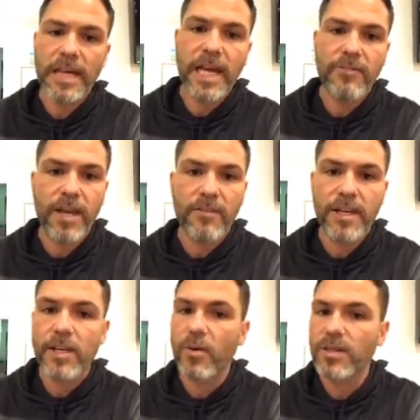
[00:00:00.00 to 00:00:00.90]
If you have
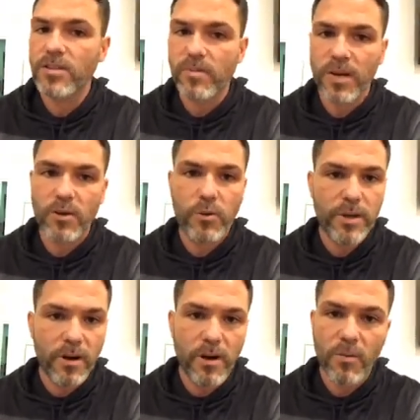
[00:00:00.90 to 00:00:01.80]
any questions about who
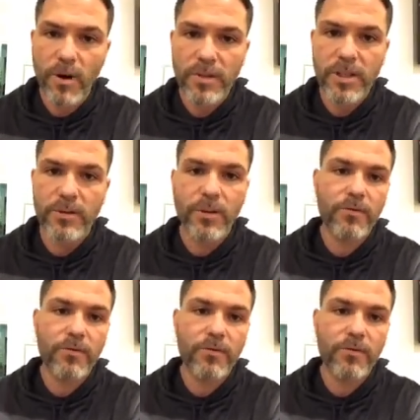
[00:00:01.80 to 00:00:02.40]
we are or what we do, go to